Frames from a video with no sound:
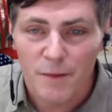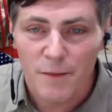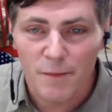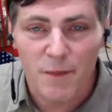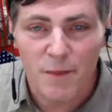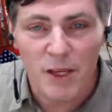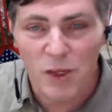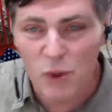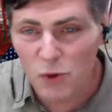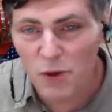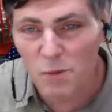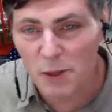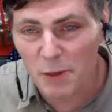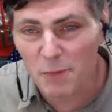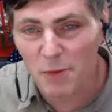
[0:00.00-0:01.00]
make sure
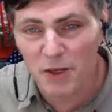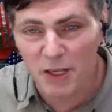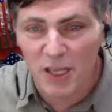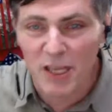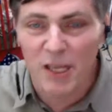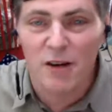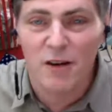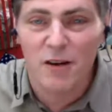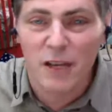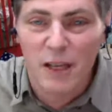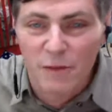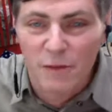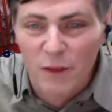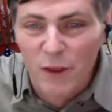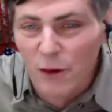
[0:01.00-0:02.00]
people can hear,
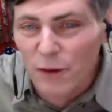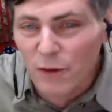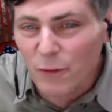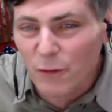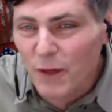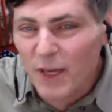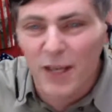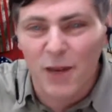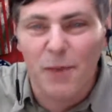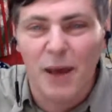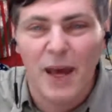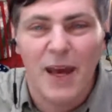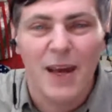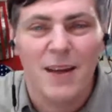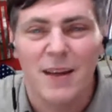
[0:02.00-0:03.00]
even those way in the
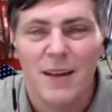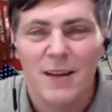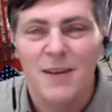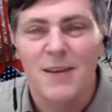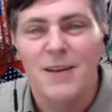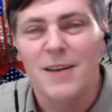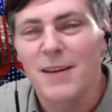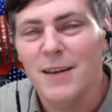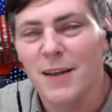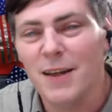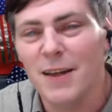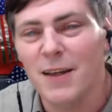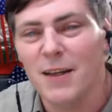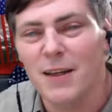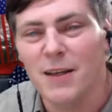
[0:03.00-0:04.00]
back,
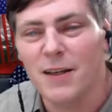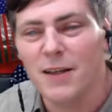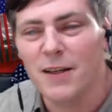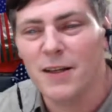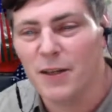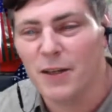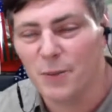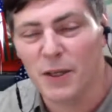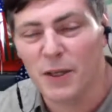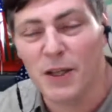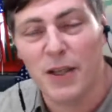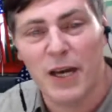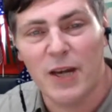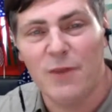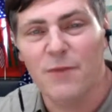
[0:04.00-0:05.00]
and it'll be a
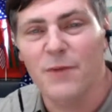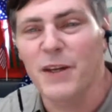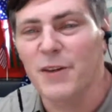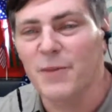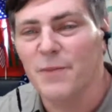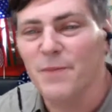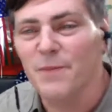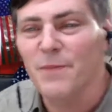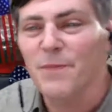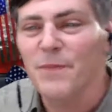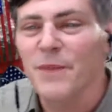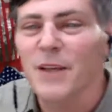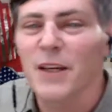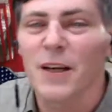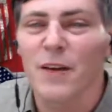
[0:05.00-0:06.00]
lot of fun.
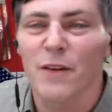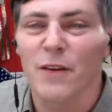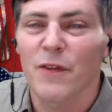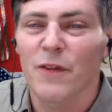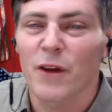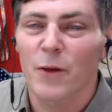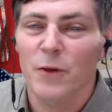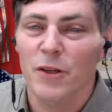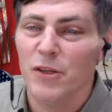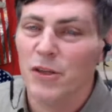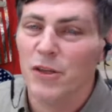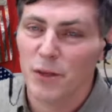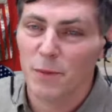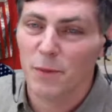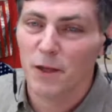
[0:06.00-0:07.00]
And so I want
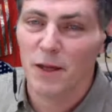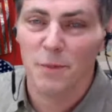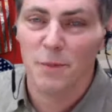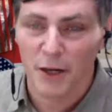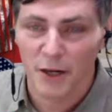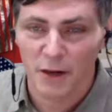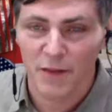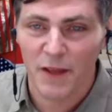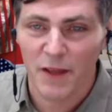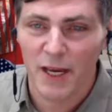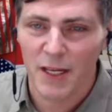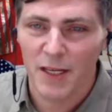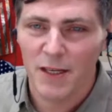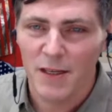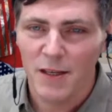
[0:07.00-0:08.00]
you to be a part of that.
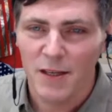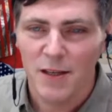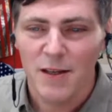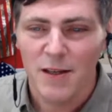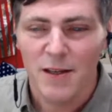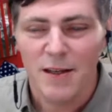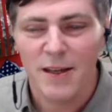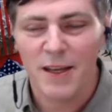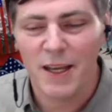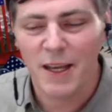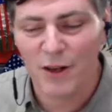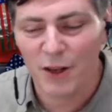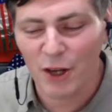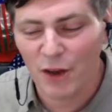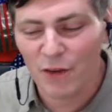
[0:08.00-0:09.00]

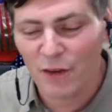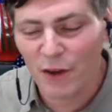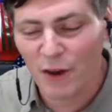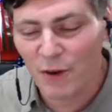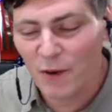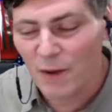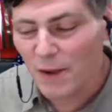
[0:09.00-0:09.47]
And also,